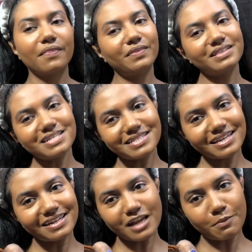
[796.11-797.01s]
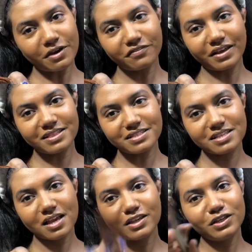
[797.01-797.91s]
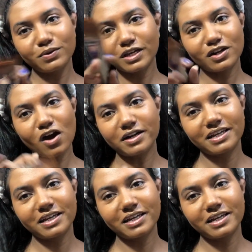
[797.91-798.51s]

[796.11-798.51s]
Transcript: This is India, my friends. You cannot